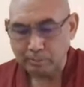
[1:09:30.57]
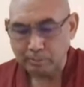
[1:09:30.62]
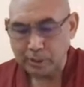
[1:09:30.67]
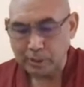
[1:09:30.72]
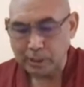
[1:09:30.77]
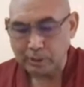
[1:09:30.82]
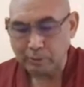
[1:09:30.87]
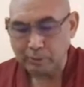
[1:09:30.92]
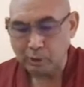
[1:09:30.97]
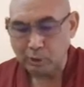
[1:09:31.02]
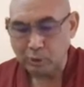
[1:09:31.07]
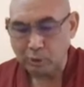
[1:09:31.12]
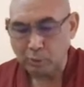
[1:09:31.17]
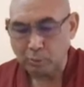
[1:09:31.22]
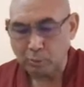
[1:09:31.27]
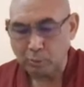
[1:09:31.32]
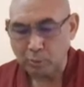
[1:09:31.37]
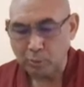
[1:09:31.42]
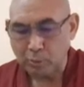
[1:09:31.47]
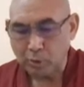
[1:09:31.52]
power
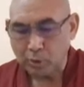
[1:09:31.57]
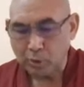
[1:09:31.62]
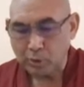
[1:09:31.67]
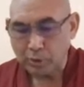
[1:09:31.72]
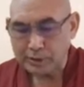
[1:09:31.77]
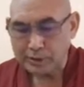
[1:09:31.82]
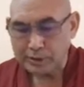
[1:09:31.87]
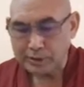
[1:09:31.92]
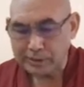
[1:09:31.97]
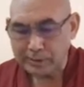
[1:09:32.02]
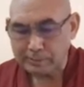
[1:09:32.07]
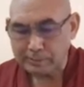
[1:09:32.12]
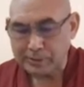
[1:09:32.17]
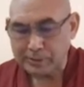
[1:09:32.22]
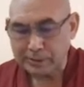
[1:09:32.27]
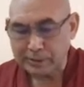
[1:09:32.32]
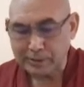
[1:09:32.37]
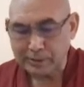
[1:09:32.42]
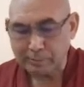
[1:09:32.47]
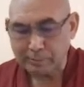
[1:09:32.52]
of
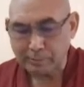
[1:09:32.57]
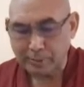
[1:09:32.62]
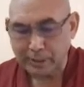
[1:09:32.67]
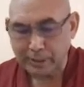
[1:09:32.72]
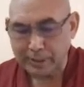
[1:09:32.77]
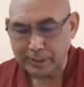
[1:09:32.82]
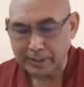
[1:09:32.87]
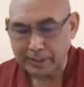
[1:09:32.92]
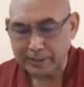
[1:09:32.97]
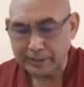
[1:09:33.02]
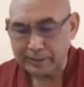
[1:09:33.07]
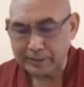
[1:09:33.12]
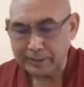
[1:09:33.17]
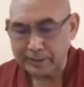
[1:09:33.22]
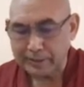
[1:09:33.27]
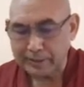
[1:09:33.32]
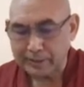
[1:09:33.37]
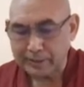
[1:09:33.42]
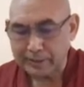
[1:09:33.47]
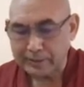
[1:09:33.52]
subjective mind
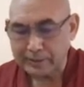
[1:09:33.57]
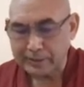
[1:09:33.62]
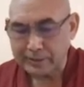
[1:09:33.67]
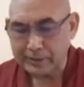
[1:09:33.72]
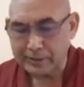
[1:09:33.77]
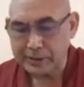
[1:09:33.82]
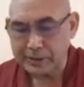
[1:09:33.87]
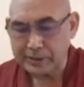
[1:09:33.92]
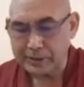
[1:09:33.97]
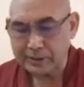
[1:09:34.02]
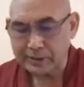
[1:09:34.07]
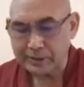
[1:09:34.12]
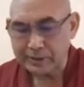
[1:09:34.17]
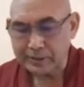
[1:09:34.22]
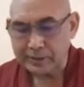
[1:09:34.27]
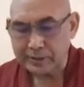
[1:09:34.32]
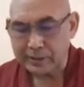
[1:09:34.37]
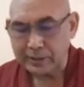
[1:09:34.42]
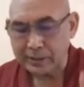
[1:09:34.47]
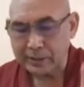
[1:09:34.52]
is
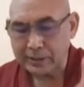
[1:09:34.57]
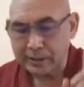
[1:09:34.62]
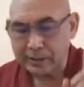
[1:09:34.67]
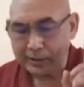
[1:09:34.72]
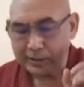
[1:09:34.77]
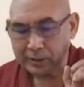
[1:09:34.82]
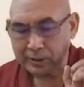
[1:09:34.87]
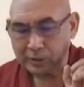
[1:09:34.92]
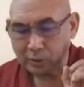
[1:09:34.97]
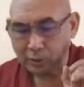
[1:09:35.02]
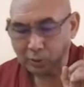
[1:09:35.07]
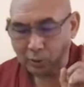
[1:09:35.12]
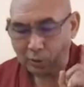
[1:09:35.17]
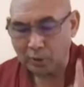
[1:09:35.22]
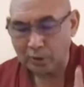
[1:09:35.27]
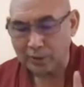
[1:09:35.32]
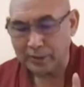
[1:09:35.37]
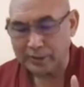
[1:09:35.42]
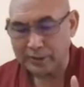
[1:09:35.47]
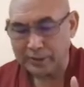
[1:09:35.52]
the
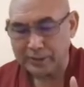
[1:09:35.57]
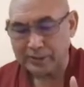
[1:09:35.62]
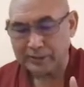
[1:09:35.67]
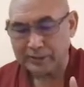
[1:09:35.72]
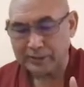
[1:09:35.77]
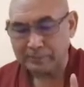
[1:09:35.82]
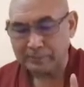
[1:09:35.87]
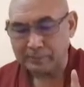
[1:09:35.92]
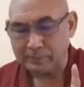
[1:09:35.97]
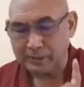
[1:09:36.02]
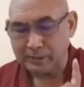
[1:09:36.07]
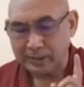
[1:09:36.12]
quality.